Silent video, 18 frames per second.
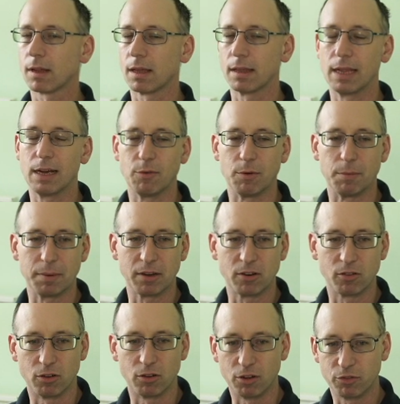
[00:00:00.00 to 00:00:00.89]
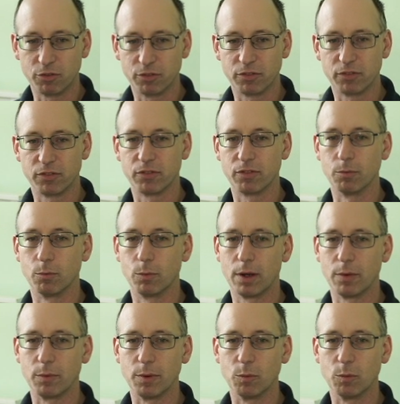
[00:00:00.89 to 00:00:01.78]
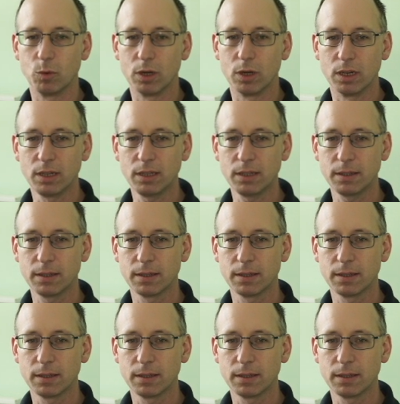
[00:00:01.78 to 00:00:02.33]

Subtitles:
Now we're better off from where we were,